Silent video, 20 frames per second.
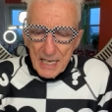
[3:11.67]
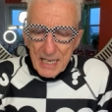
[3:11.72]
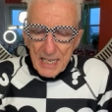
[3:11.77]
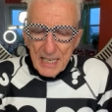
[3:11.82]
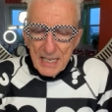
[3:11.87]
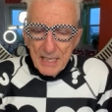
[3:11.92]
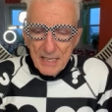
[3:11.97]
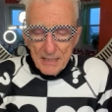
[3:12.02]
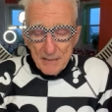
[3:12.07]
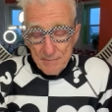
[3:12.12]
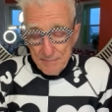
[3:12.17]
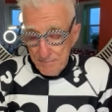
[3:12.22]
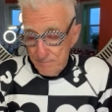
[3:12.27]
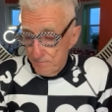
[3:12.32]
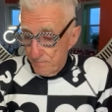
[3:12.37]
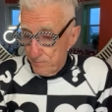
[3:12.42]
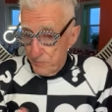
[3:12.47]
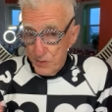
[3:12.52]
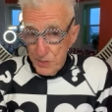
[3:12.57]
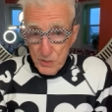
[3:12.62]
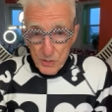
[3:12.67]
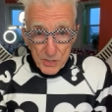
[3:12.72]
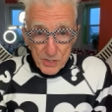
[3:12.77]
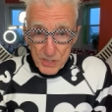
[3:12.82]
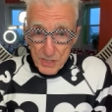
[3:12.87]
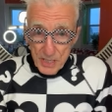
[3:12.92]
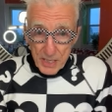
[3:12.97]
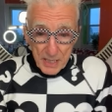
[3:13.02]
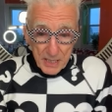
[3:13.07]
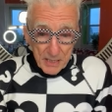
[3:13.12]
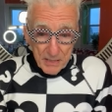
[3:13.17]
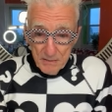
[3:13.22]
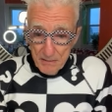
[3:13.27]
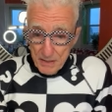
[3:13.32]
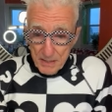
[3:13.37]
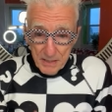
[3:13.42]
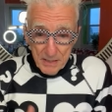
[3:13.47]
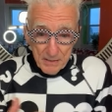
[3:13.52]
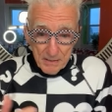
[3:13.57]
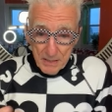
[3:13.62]
in your city,
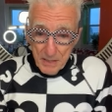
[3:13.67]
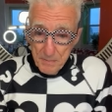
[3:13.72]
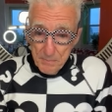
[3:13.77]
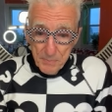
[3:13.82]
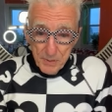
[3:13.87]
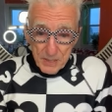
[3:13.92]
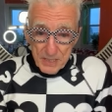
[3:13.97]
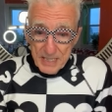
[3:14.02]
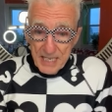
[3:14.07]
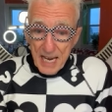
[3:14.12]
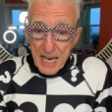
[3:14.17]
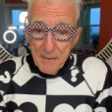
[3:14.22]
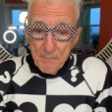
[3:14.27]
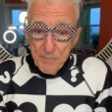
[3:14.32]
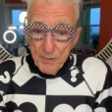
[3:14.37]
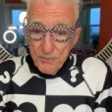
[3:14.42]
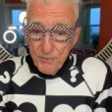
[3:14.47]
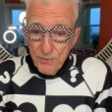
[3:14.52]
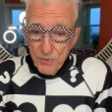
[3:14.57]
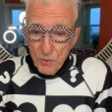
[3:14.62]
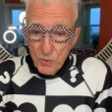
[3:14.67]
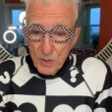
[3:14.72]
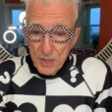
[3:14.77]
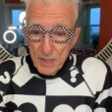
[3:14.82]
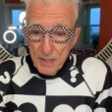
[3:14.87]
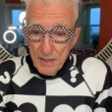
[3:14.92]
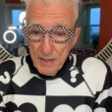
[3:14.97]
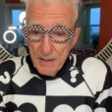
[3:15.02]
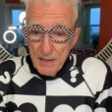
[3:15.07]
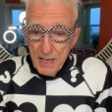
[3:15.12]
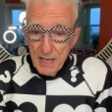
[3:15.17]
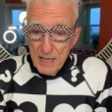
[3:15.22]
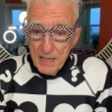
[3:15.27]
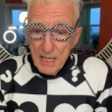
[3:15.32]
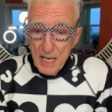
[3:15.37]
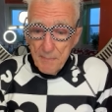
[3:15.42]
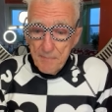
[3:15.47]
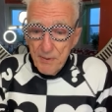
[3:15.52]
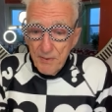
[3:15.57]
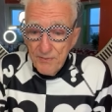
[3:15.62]
like here, I put Tampa, Florida,
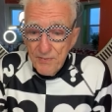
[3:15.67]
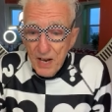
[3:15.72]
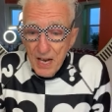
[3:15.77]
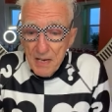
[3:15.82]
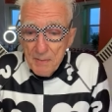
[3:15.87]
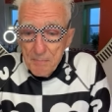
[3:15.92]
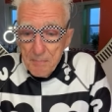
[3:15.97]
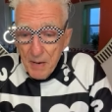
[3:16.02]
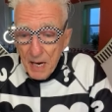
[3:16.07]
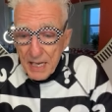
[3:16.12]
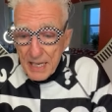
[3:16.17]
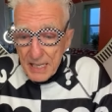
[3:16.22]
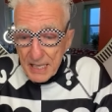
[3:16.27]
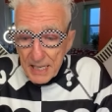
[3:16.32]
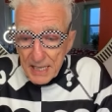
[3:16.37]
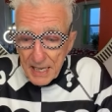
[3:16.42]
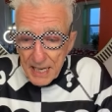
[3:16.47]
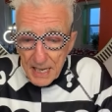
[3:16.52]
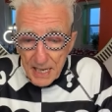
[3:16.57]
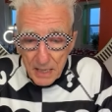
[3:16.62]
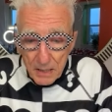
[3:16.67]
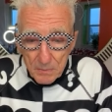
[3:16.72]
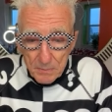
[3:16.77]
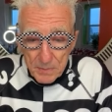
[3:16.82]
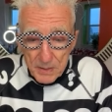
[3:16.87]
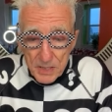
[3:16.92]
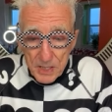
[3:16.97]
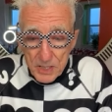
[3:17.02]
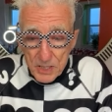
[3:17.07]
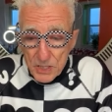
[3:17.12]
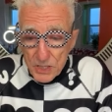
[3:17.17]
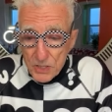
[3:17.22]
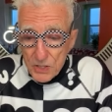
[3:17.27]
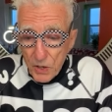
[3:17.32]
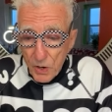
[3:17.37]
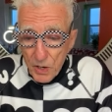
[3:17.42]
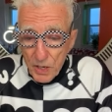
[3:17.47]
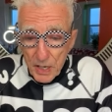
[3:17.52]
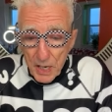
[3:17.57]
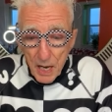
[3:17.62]
that provide money and help to
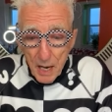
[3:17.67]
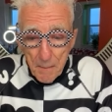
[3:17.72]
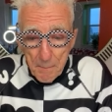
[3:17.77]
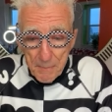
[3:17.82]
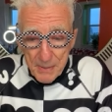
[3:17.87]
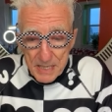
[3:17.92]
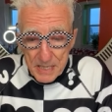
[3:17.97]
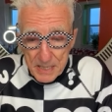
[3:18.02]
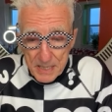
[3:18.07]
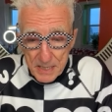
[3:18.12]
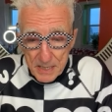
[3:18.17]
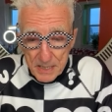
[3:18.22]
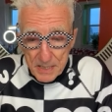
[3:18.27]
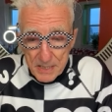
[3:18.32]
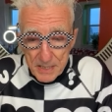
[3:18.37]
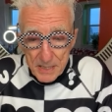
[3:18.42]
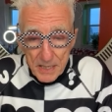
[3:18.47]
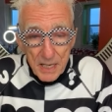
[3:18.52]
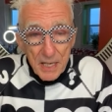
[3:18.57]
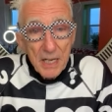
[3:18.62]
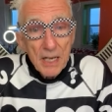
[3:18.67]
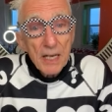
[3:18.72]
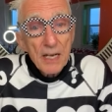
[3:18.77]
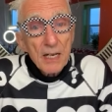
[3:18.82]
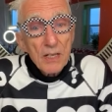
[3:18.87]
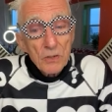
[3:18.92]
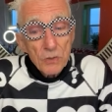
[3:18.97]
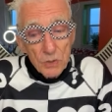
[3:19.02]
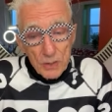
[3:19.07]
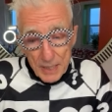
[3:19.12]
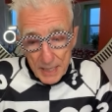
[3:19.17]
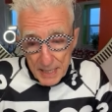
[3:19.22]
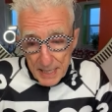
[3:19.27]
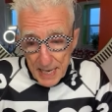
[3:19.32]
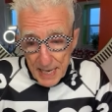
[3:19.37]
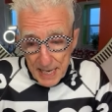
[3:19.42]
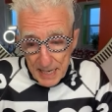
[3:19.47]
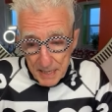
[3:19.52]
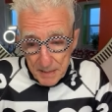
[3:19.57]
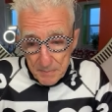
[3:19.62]
start a business. Include the
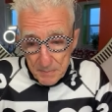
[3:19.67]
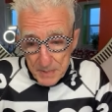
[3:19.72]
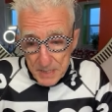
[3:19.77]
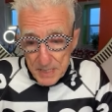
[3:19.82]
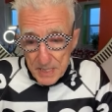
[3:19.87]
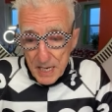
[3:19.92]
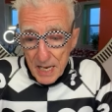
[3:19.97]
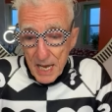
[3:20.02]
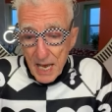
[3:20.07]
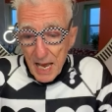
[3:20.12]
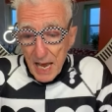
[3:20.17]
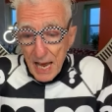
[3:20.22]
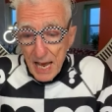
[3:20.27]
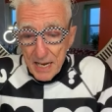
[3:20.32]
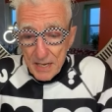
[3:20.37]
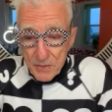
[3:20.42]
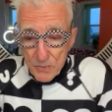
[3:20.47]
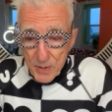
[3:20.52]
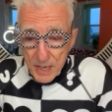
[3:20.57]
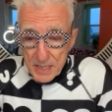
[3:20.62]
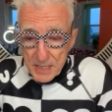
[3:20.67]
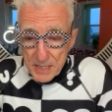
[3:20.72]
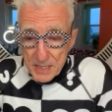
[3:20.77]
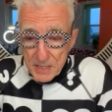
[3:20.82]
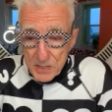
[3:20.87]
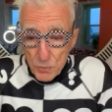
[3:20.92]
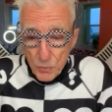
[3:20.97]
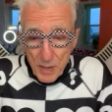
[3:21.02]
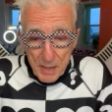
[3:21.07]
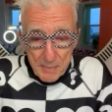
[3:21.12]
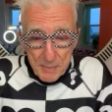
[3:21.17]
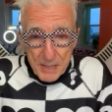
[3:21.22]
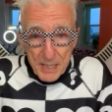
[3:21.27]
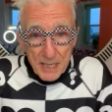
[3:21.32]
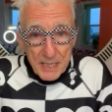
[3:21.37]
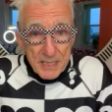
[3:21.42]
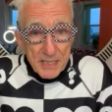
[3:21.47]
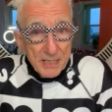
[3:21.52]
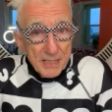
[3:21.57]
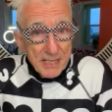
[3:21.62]
names, addresses,
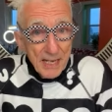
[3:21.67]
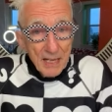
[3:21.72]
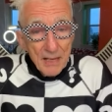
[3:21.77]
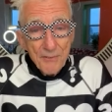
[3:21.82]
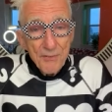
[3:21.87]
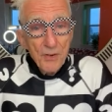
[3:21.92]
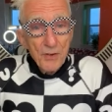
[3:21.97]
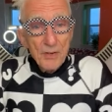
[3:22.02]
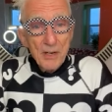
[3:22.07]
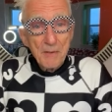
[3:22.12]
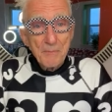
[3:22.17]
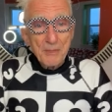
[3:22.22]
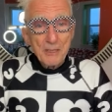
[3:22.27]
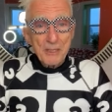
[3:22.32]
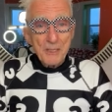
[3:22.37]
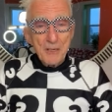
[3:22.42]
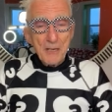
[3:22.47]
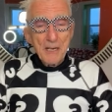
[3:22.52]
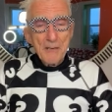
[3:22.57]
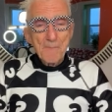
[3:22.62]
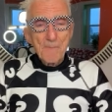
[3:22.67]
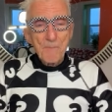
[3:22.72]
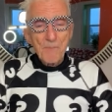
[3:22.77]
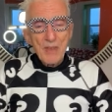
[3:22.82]
websites, and telephone numbers, okay?